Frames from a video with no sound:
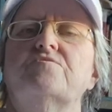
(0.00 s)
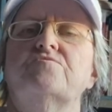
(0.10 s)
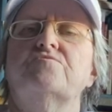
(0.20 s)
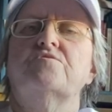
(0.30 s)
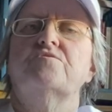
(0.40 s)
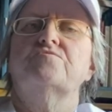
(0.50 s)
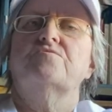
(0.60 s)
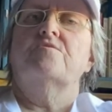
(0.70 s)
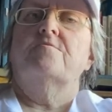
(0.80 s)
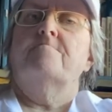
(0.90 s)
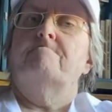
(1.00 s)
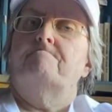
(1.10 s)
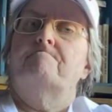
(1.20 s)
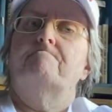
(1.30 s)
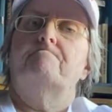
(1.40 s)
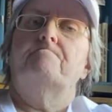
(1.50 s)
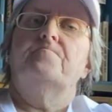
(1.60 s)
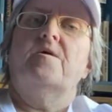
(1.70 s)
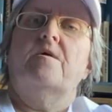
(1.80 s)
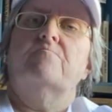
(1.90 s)
is just
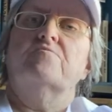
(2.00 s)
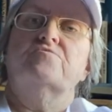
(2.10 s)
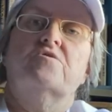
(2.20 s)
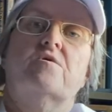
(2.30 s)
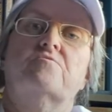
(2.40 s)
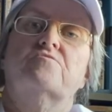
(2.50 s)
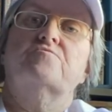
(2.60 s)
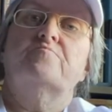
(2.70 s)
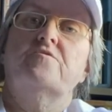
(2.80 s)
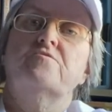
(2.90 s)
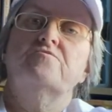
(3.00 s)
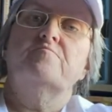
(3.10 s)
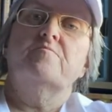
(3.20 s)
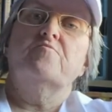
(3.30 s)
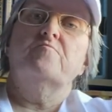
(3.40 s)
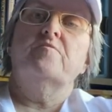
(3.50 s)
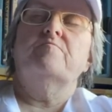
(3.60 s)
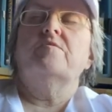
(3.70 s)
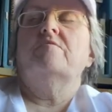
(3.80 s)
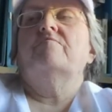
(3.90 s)
the adverse childhood experience people with
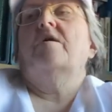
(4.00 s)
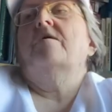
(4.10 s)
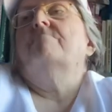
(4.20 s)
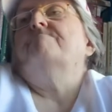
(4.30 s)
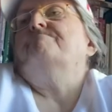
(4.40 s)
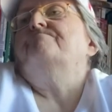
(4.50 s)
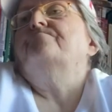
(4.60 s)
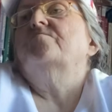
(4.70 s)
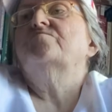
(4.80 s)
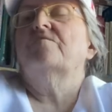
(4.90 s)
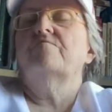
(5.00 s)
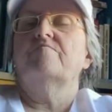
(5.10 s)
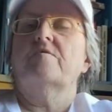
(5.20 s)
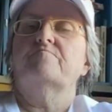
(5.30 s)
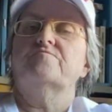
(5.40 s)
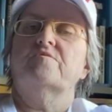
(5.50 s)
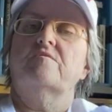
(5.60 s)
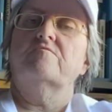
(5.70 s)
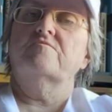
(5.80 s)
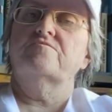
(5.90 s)
BPD have had. 75%
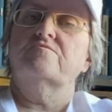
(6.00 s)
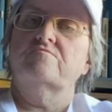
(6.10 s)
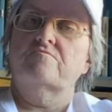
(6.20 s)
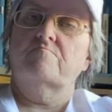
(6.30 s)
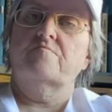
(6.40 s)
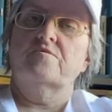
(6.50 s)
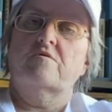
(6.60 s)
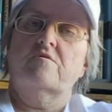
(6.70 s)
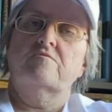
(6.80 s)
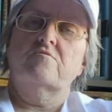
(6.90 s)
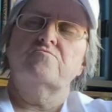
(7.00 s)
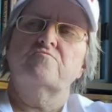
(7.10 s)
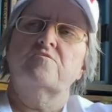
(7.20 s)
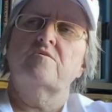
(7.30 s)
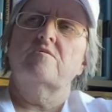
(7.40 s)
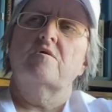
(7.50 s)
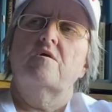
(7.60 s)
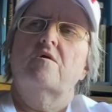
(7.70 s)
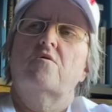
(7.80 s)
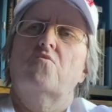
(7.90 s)
at least have been diagnosed with it,
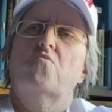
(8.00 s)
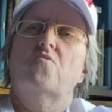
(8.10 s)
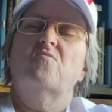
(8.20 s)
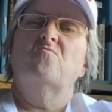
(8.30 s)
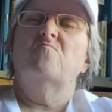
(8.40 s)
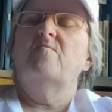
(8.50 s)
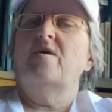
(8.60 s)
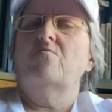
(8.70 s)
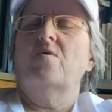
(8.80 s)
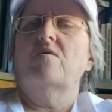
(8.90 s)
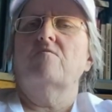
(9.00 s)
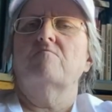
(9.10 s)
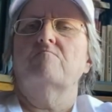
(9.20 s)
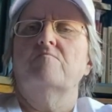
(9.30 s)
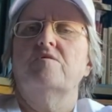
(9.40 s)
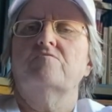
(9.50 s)
or who may well meet the